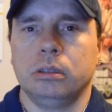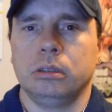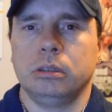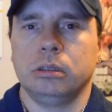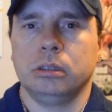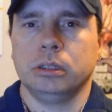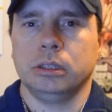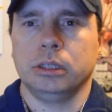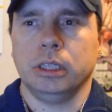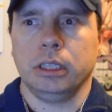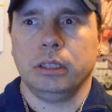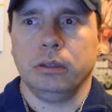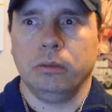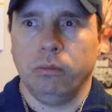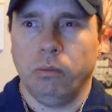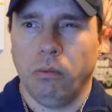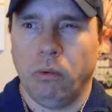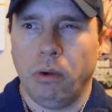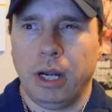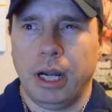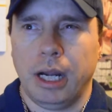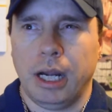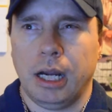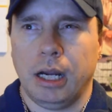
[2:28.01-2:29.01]
It's like,
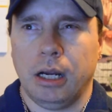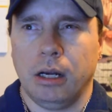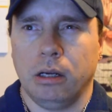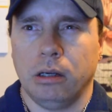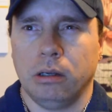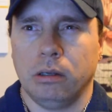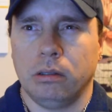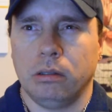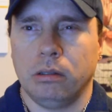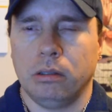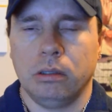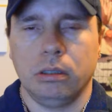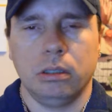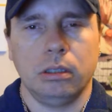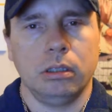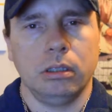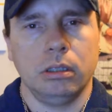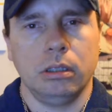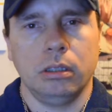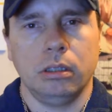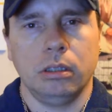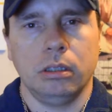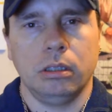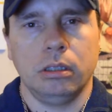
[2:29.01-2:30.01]
wow.
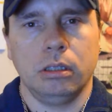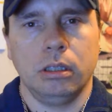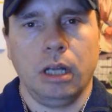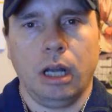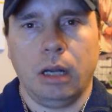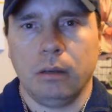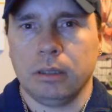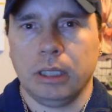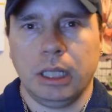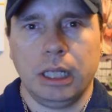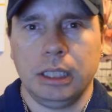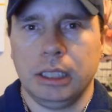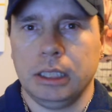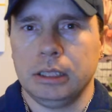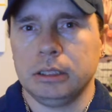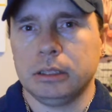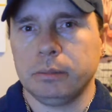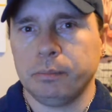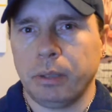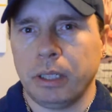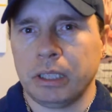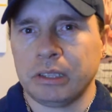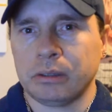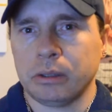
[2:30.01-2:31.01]
I'm glad I
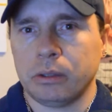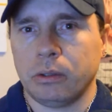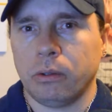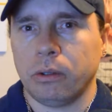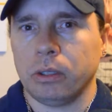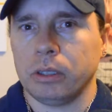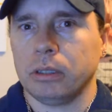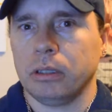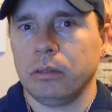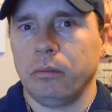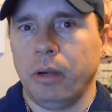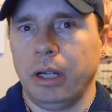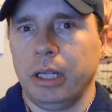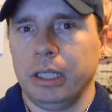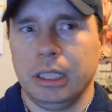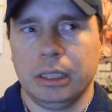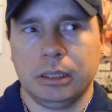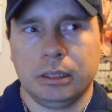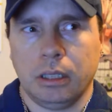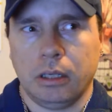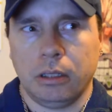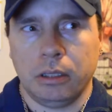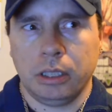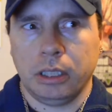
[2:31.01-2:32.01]
didn't press recorder away.
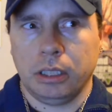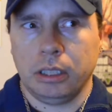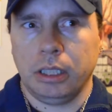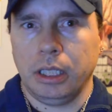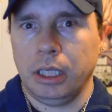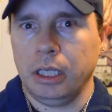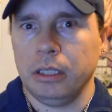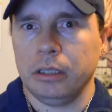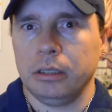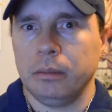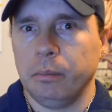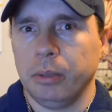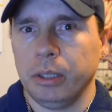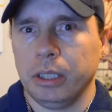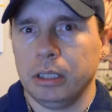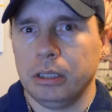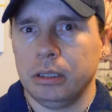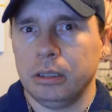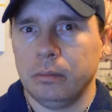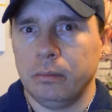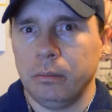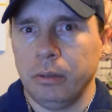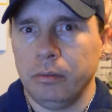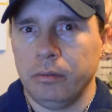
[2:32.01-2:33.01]
That's all you're going to hear in the
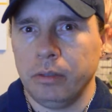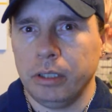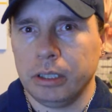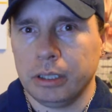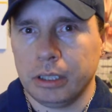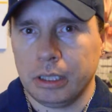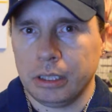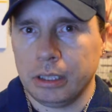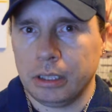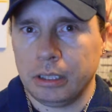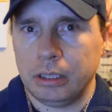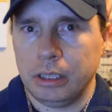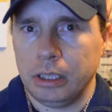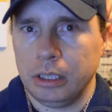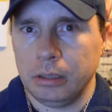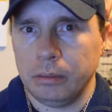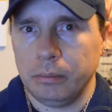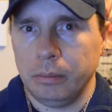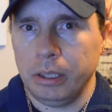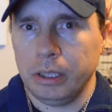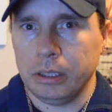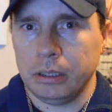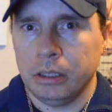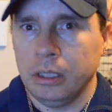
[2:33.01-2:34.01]
beginning of the movie, and now you're going to hear
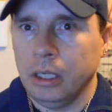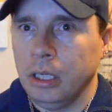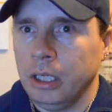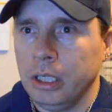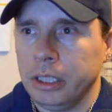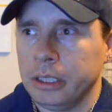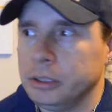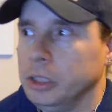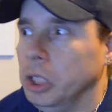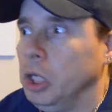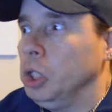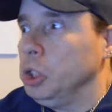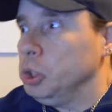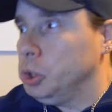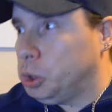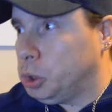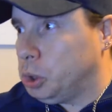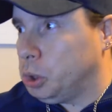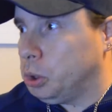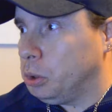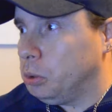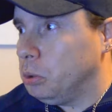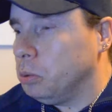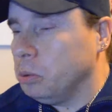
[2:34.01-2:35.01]
me. He's
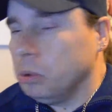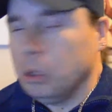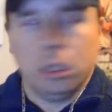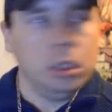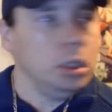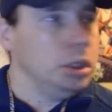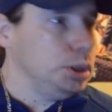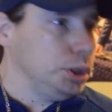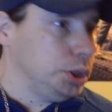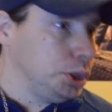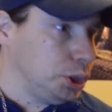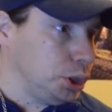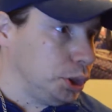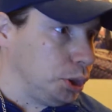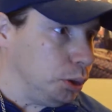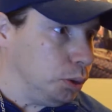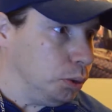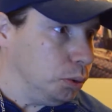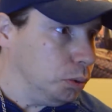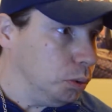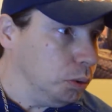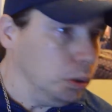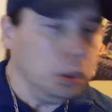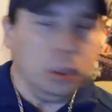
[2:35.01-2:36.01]
shoo,
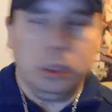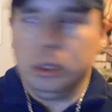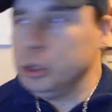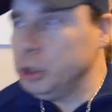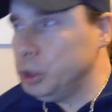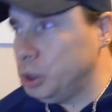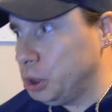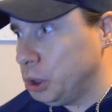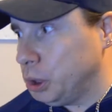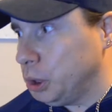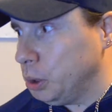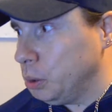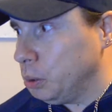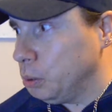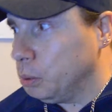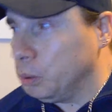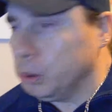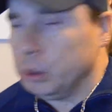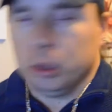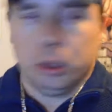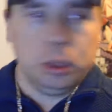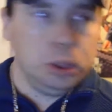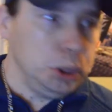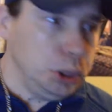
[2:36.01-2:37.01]
shoo, shoo,
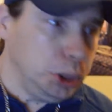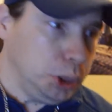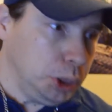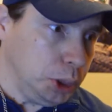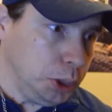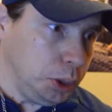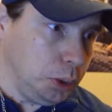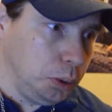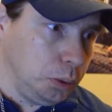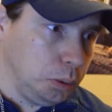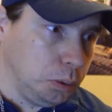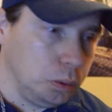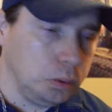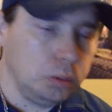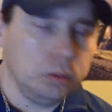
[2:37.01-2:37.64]
shoo.